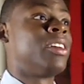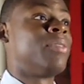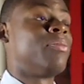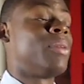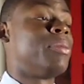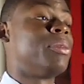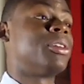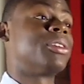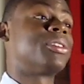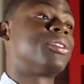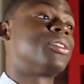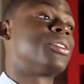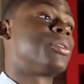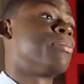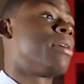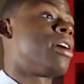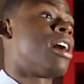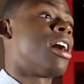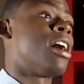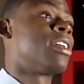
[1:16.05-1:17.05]
maybe listen to some
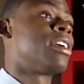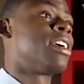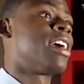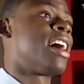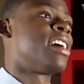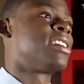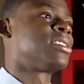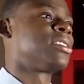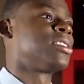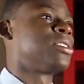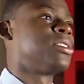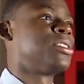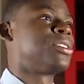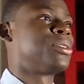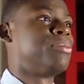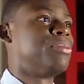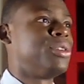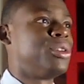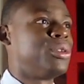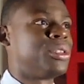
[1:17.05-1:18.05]
podcasts, listen to
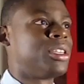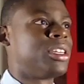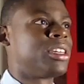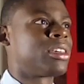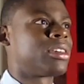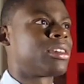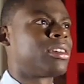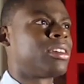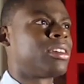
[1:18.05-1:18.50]
some music.